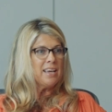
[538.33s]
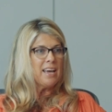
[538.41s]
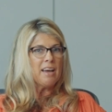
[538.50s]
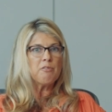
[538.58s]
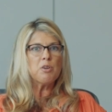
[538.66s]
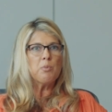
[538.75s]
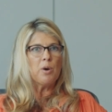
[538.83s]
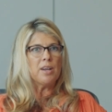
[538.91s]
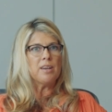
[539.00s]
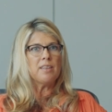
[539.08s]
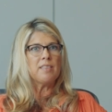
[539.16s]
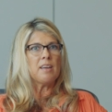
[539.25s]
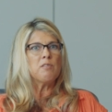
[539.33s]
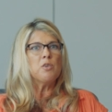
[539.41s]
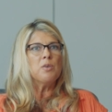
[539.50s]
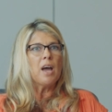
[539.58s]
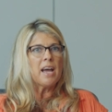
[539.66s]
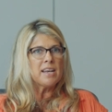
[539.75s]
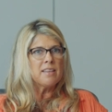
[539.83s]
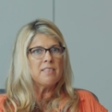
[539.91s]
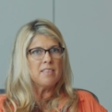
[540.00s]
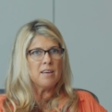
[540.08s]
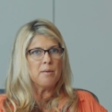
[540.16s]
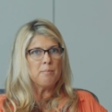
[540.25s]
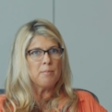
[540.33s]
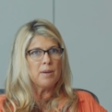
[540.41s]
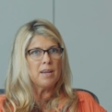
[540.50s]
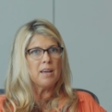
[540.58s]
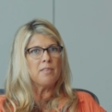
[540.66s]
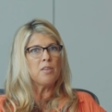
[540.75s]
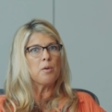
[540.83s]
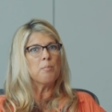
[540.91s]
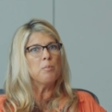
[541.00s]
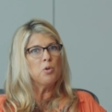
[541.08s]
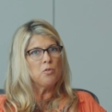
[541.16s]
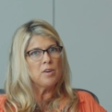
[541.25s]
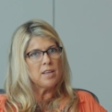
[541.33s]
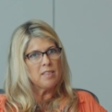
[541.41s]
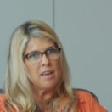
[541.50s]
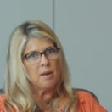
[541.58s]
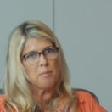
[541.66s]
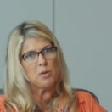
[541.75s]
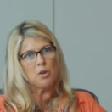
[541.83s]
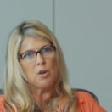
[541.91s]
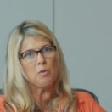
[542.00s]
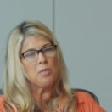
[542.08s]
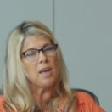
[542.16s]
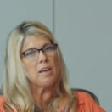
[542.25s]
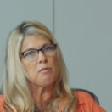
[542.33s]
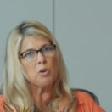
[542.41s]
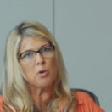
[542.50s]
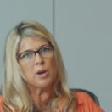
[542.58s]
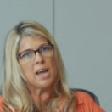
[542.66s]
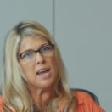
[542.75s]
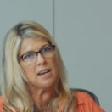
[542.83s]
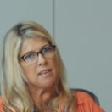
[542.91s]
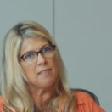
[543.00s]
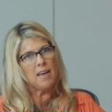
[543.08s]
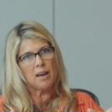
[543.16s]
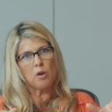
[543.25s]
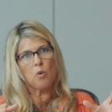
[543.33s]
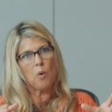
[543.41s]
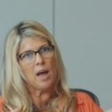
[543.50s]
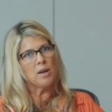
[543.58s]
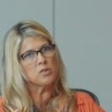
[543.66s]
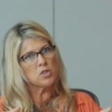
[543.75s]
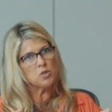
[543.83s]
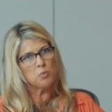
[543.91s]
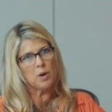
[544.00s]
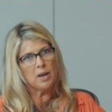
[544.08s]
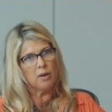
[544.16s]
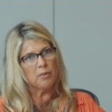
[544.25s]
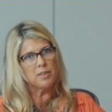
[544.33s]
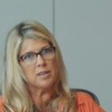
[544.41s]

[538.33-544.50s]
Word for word: everyone, they've united them and they're moving them. You know, they have created that groundswell